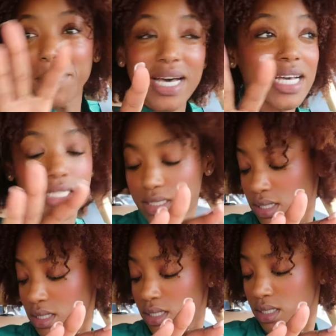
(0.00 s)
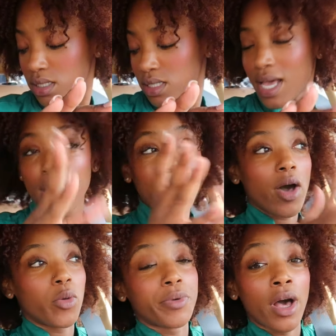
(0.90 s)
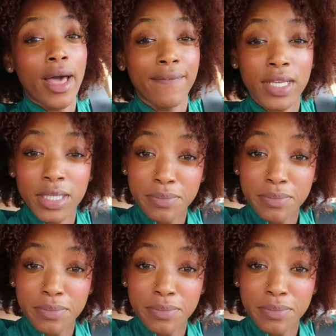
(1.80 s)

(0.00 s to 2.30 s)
But I hope y'all have